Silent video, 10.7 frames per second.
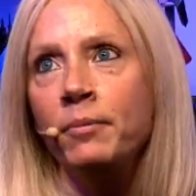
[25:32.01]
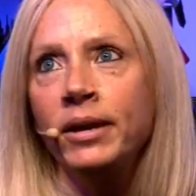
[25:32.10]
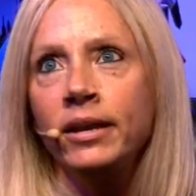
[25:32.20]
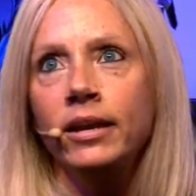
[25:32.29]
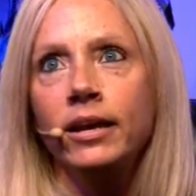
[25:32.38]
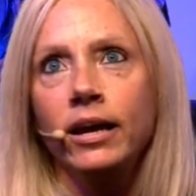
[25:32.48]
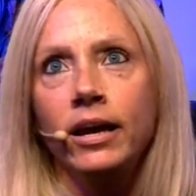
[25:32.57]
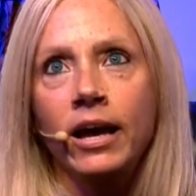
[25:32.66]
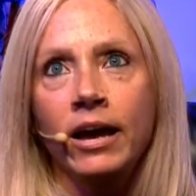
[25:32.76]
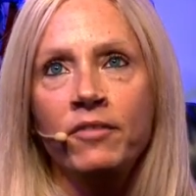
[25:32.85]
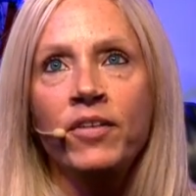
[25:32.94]
mean,
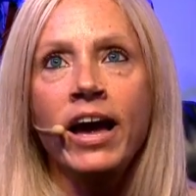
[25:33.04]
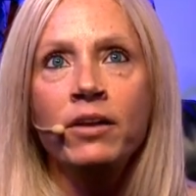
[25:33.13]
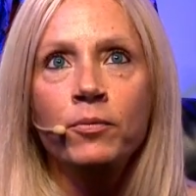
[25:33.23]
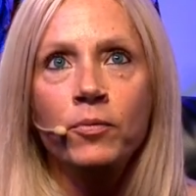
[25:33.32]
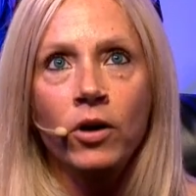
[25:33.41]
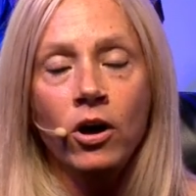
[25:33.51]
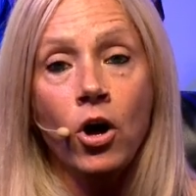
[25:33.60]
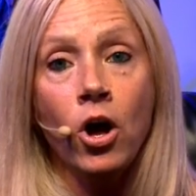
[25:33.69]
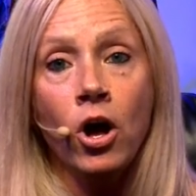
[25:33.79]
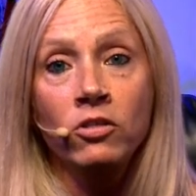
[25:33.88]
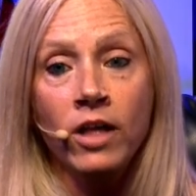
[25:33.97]
I've had
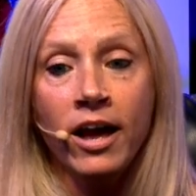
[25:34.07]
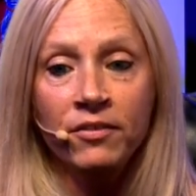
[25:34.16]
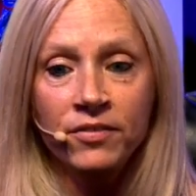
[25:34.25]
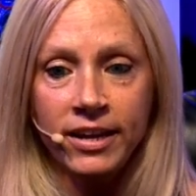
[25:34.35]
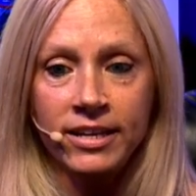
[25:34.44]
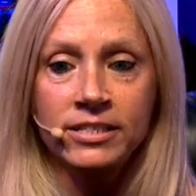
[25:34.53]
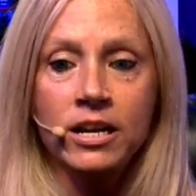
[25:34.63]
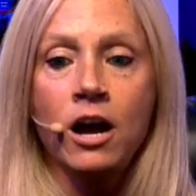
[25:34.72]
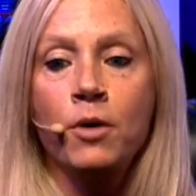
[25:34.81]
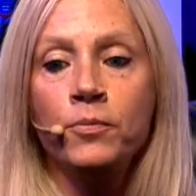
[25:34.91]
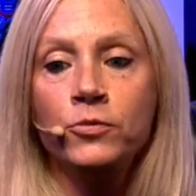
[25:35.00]
a lot of ladies
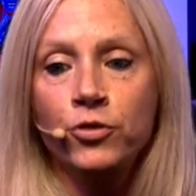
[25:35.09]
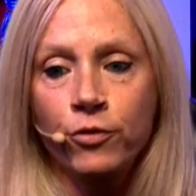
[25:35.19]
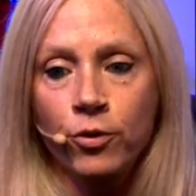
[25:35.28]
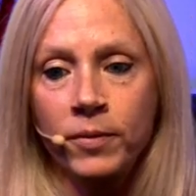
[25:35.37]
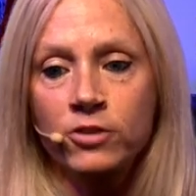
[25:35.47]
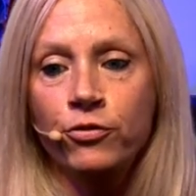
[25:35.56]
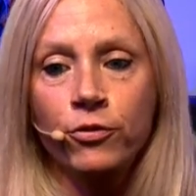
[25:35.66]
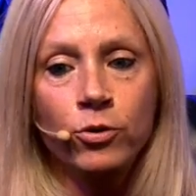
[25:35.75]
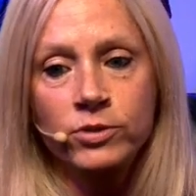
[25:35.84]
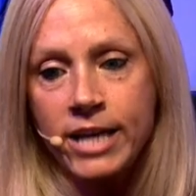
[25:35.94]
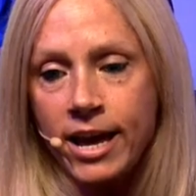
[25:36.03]
come through me
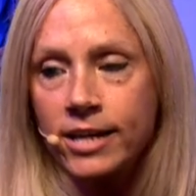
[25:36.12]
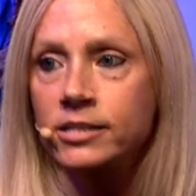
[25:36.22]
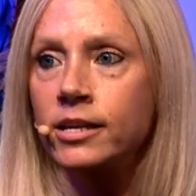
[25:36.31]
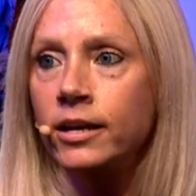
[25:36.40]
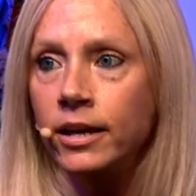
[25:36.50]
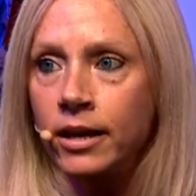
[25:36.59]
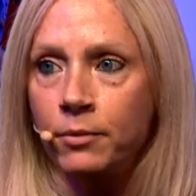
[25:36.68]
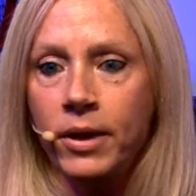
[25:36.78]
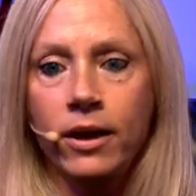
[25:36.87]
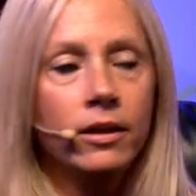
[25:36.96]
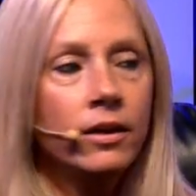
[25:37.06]
through text and
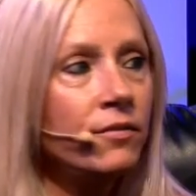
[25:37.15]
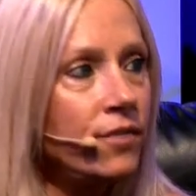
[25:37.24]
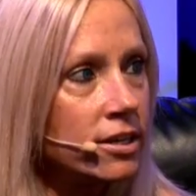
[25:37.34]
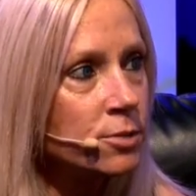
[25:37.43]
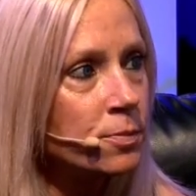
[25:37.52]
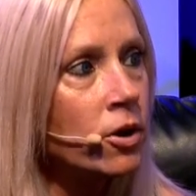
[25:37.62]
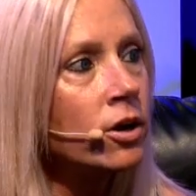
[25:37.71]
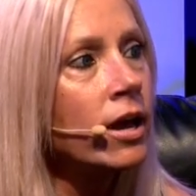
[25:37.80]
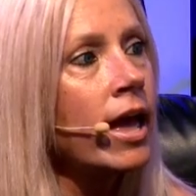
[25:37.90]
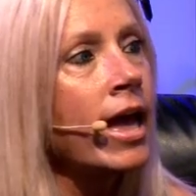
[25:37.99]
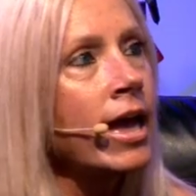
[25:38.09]
email and Facebook
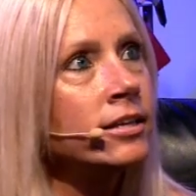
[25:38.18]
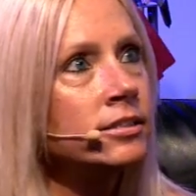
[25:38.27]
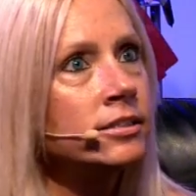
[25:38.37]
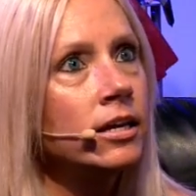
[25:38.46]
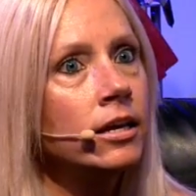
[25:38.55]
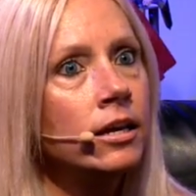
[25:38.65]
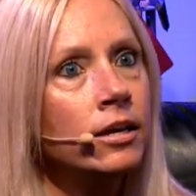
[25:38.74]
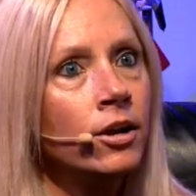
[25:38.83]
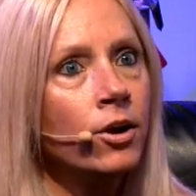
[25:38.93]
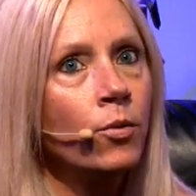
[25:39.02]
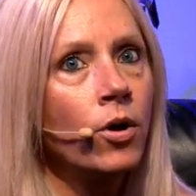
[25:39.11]
and,
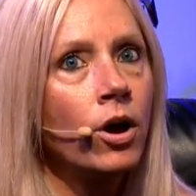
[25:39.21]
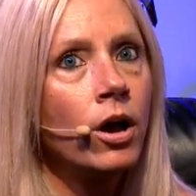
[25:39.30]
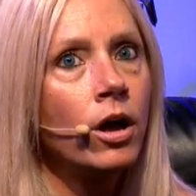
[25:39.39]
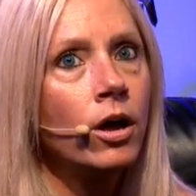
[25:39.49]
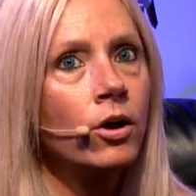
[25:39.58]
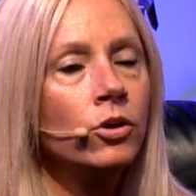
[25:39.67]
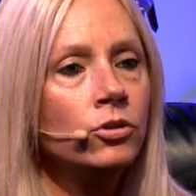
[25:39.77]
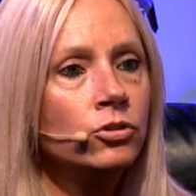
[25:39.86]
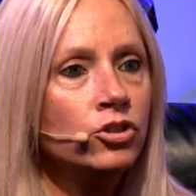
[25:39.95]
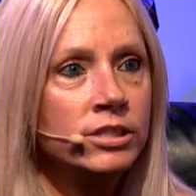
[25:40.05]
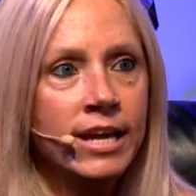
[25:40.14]
you know,
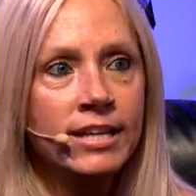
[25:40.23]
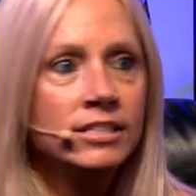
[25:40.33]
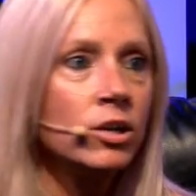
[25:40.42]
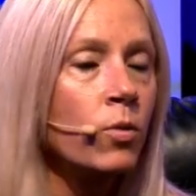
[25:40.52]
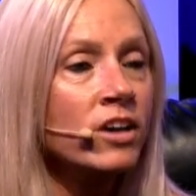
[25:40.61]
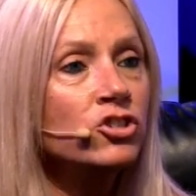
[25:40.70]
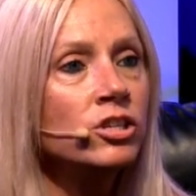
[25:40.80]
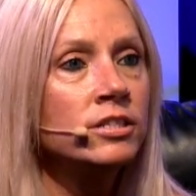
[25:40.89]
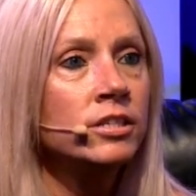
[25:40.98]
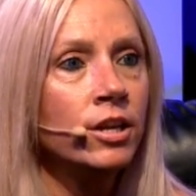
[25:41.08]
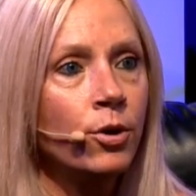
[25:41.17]
just asking
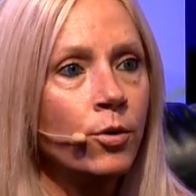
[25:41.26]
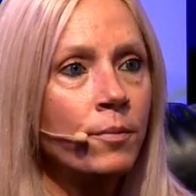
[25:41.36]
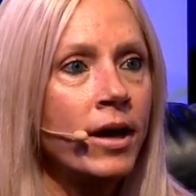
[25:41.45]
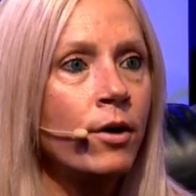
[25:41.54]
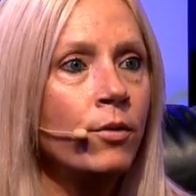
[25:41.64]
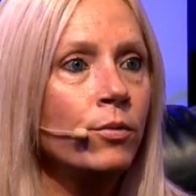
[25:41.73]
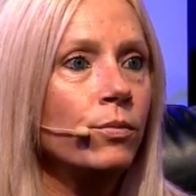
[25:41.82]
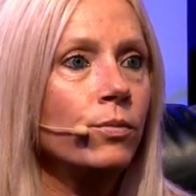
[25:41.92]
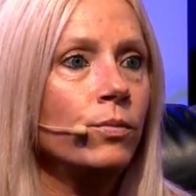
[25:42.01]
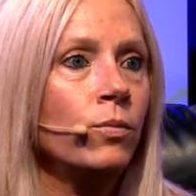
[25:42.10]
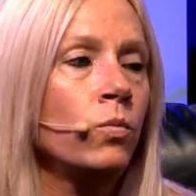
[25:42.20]
questions, you know, about
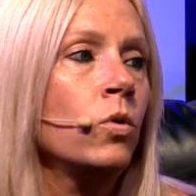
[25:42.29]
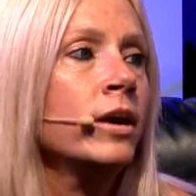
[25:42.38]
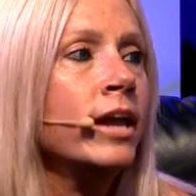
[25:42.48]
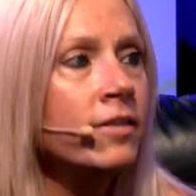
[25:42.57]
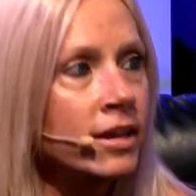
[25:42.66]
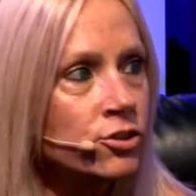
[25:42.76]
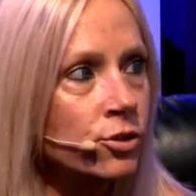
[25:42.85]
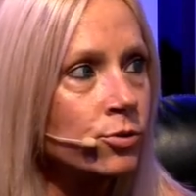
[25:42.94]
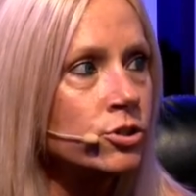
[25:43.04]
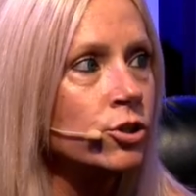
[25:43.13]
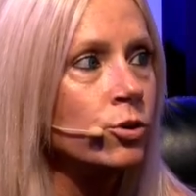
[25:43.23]
what can they do
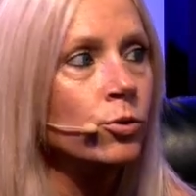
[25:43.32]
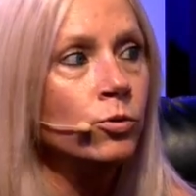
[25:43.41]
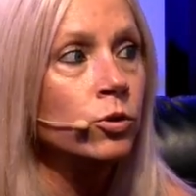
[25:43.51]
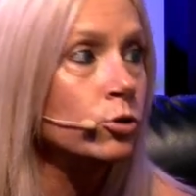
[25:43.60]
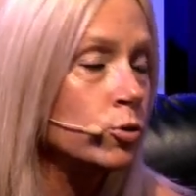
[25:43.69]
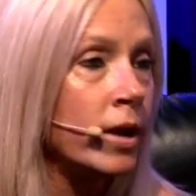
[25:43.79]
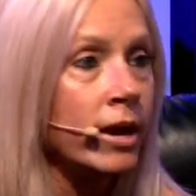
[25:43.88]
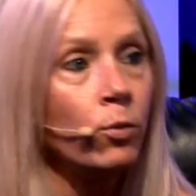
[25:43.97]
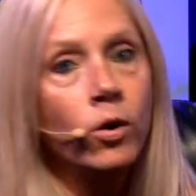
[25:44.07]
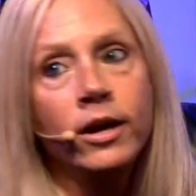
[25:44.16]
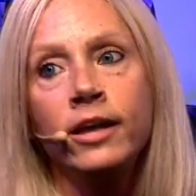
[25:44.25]
to lose weight?
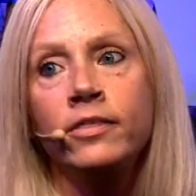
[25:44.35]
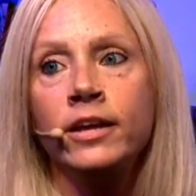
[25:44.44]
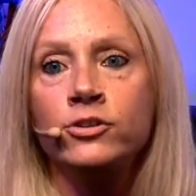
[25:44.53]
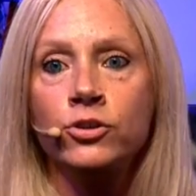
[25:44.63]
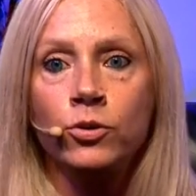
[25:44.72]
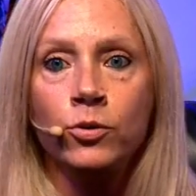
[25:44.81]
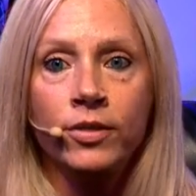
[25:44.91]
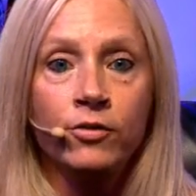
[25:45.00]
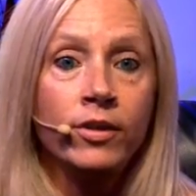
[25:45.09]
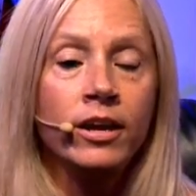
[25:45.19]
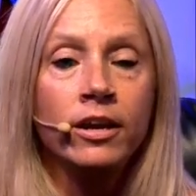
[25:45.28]
What can they do? They're
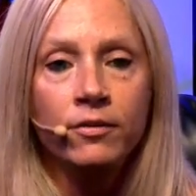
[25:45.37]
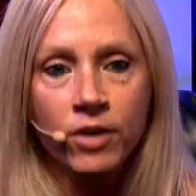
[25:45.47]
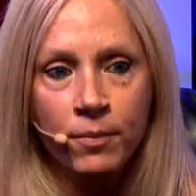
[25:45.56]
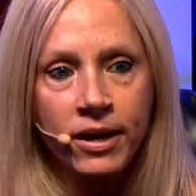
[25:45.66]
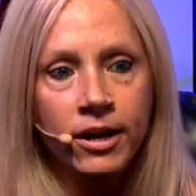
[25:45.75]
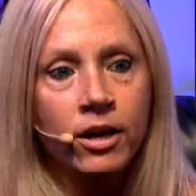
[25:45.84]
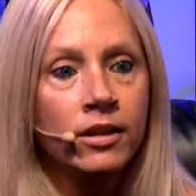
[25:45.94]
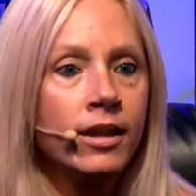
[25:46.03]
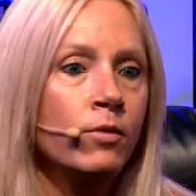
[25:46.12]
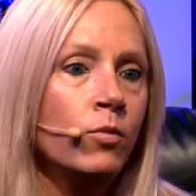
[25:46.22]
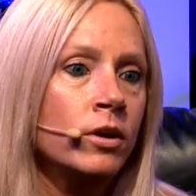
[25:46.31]
thinking of competing.
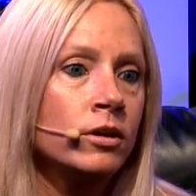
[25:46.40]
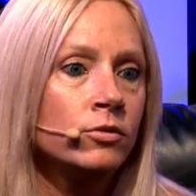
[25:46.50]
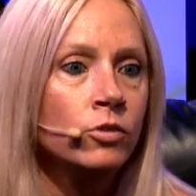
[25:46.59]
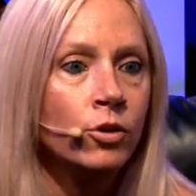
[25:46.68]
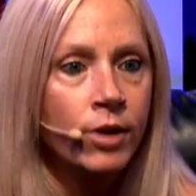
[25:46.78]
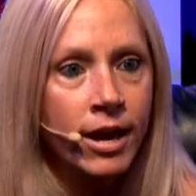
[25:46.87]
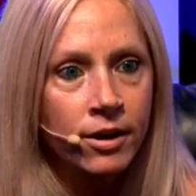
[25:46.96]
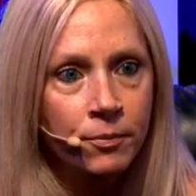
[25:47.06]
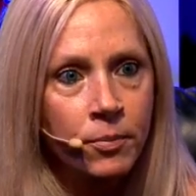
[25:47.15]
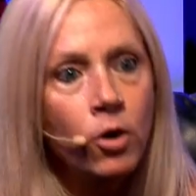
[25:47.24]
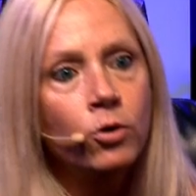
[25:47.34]
They want to learn how to
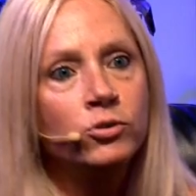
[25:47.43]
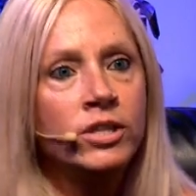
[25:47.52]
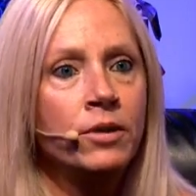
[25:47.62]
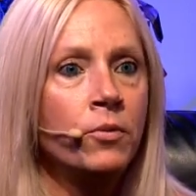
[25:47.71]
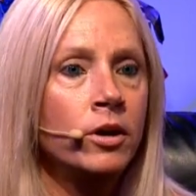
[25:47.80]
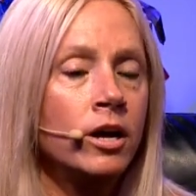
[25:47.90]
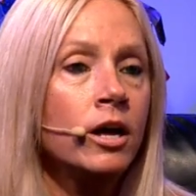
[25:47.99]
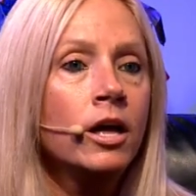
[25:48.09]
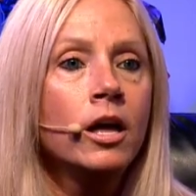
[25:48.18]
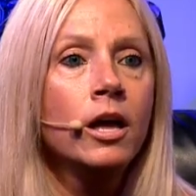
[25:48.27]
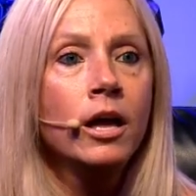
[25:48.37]
pose. They want to,
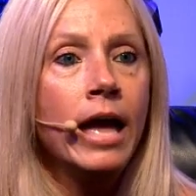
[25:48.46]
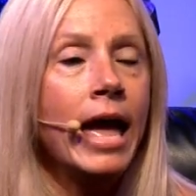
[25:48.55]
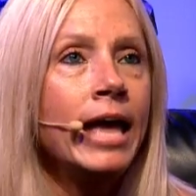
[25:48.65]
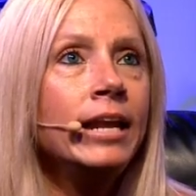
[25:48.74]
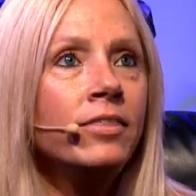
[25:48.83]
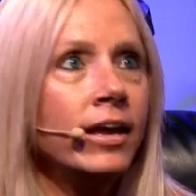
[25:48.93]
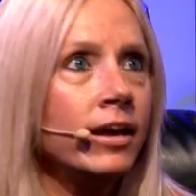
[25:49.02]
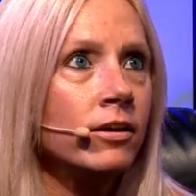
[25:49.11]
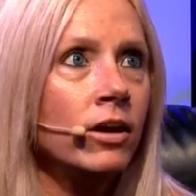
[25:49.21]
anything.